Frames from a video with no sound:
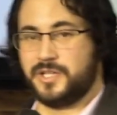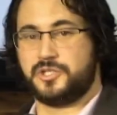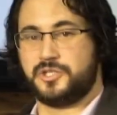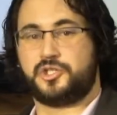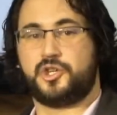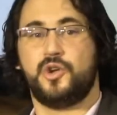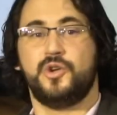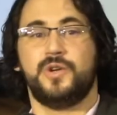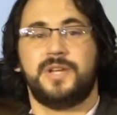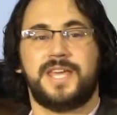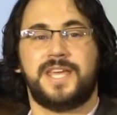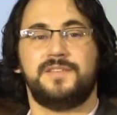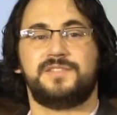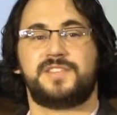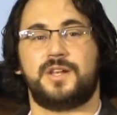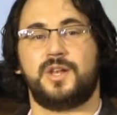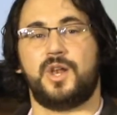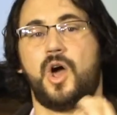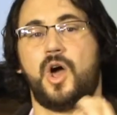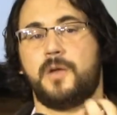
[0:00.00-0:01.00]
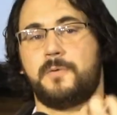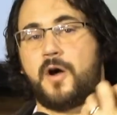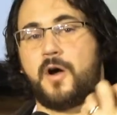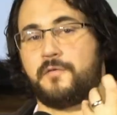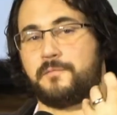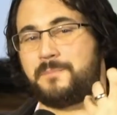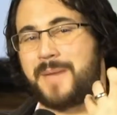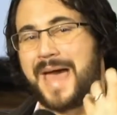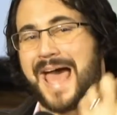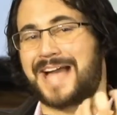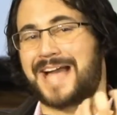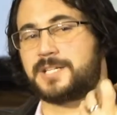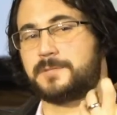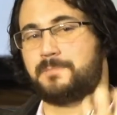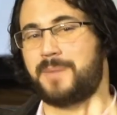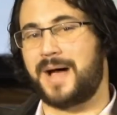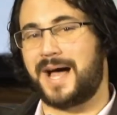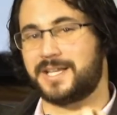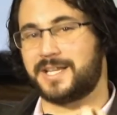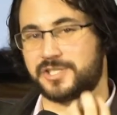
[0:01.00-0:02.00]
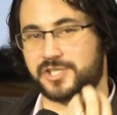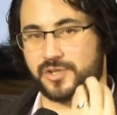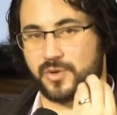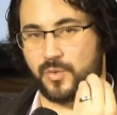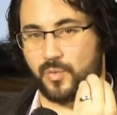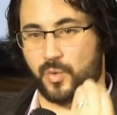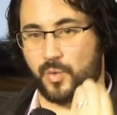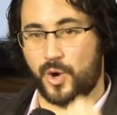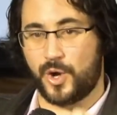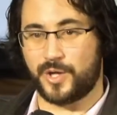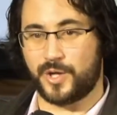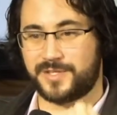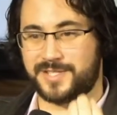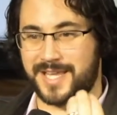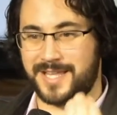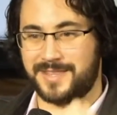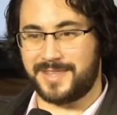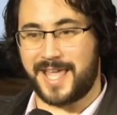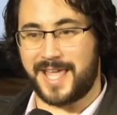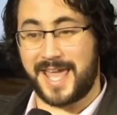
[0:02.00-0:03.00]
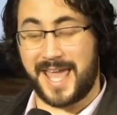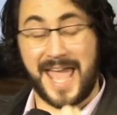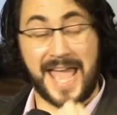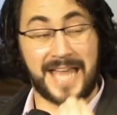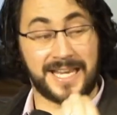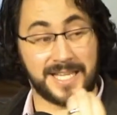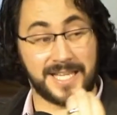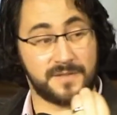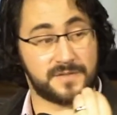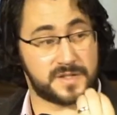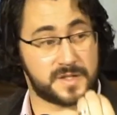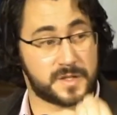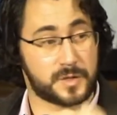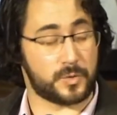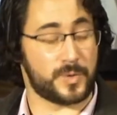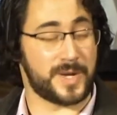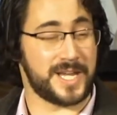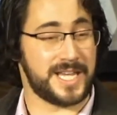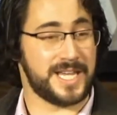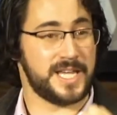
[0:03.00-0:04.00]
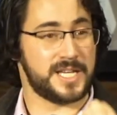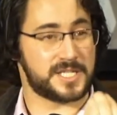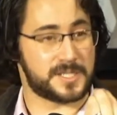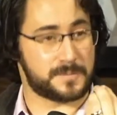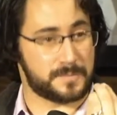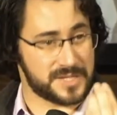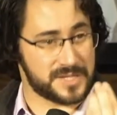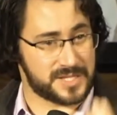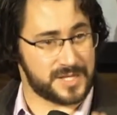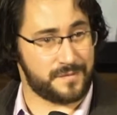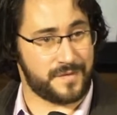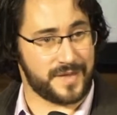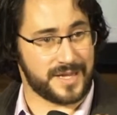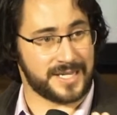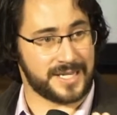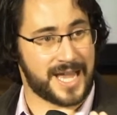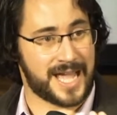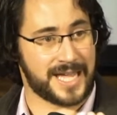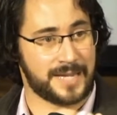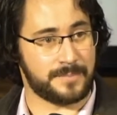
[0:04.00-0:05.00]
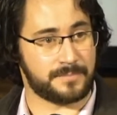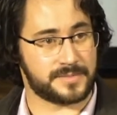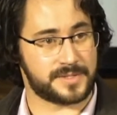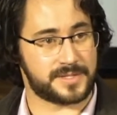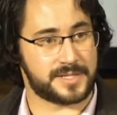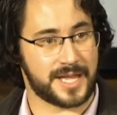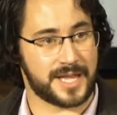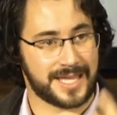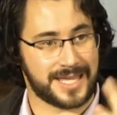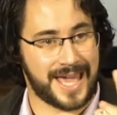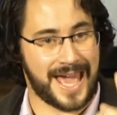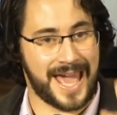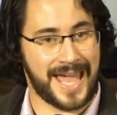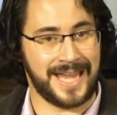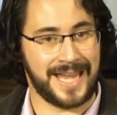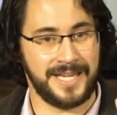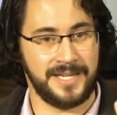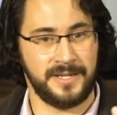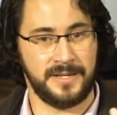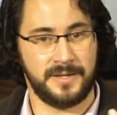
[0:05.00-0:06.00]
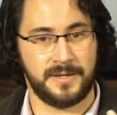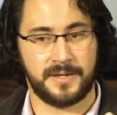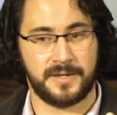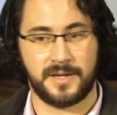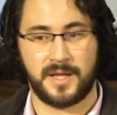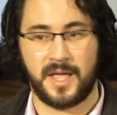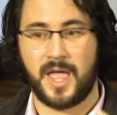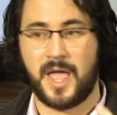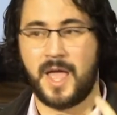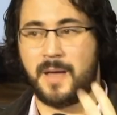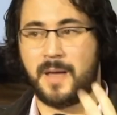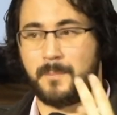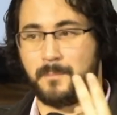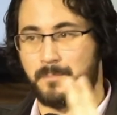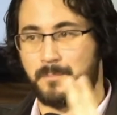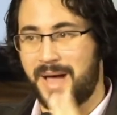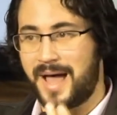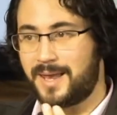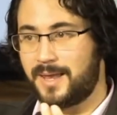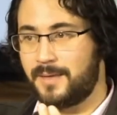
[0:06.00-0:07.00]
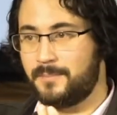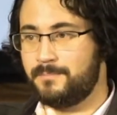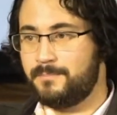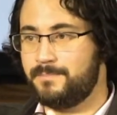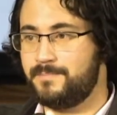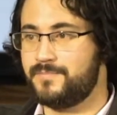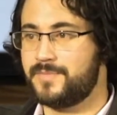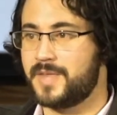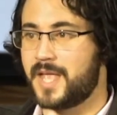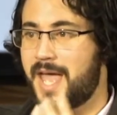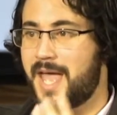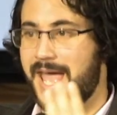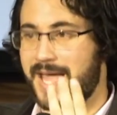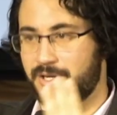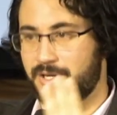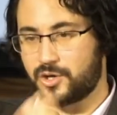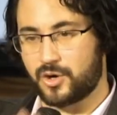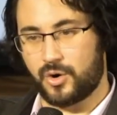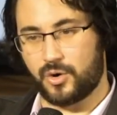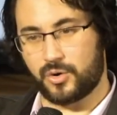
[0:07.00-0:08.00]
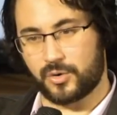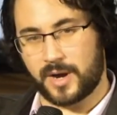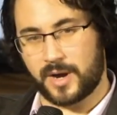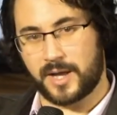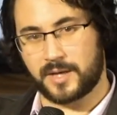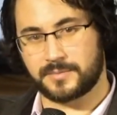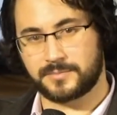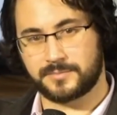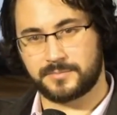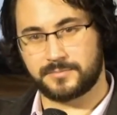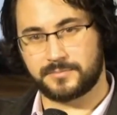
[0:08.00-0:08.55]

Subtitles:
Jude gives a lot of packed punch words in there and gives three specific names: Cain, Balaam, and Korah.